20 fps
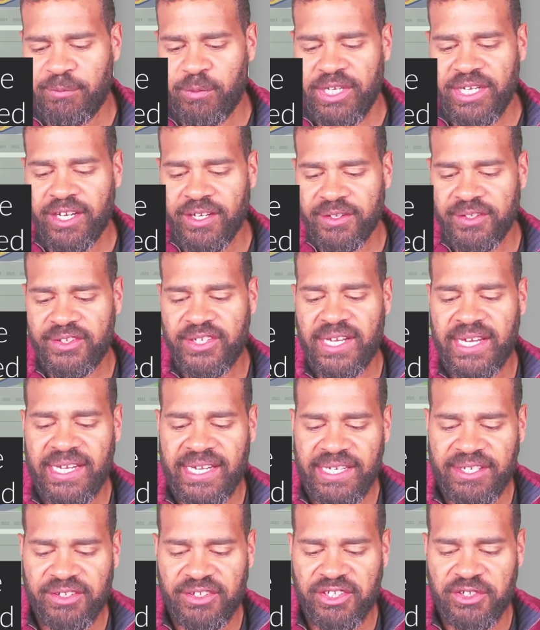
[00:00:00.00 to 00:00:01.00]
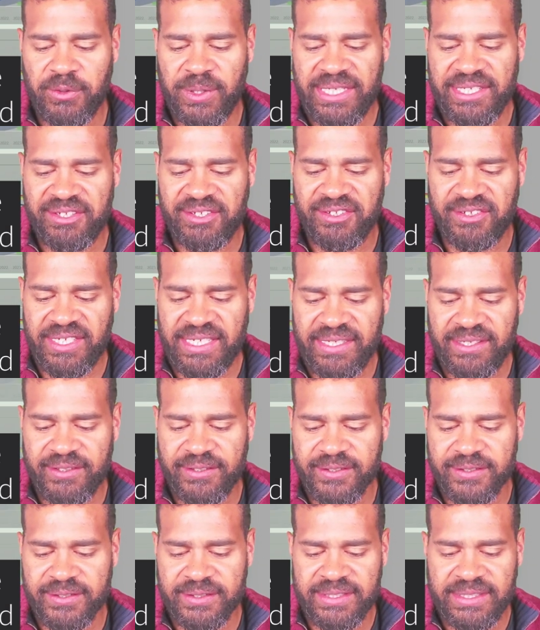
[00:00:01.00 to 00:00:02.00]
we aren't tied to a
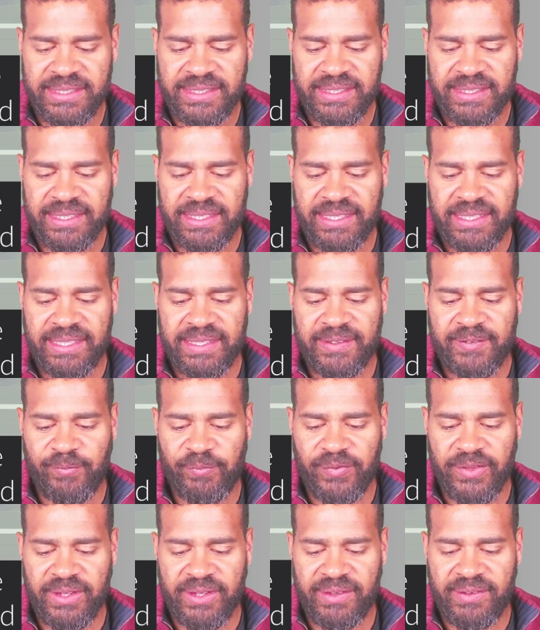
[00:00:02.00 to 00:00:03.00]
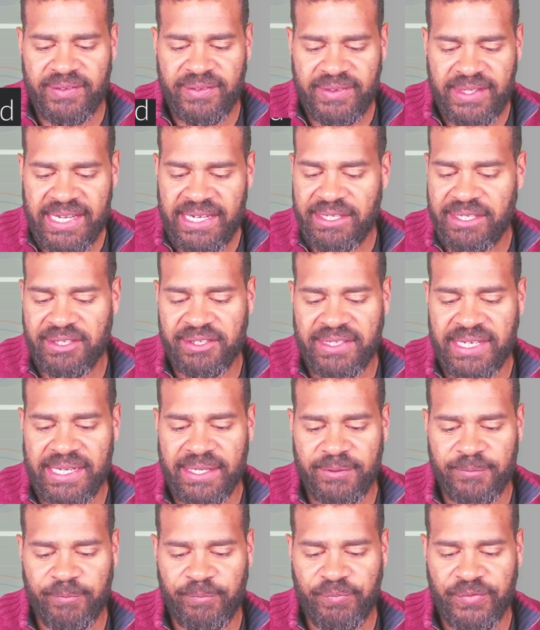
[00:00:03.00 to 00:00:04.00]
single data set
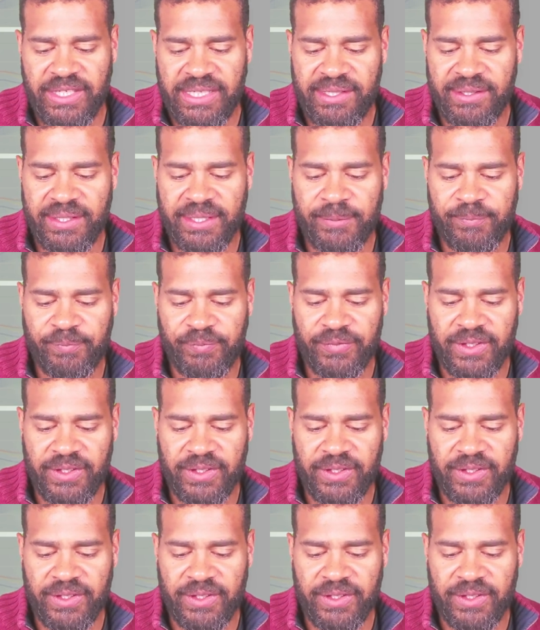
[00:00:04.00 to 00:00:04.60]
either.